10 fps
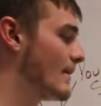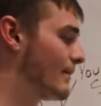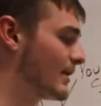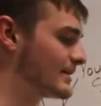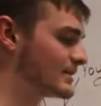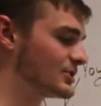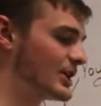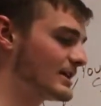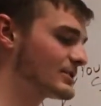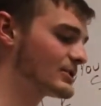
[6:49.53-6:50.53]
but
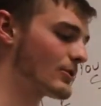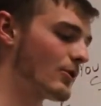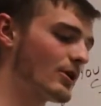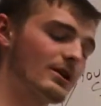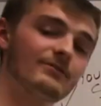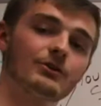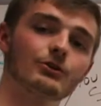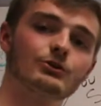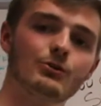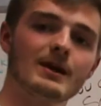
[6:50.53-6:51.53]
chances are if
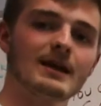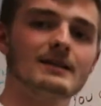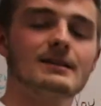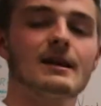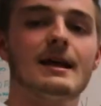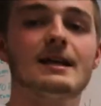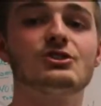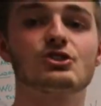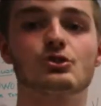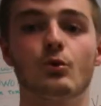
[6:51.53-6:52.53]
you're doing it in
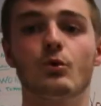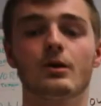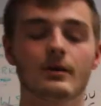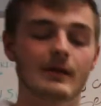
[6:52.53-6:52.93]
store,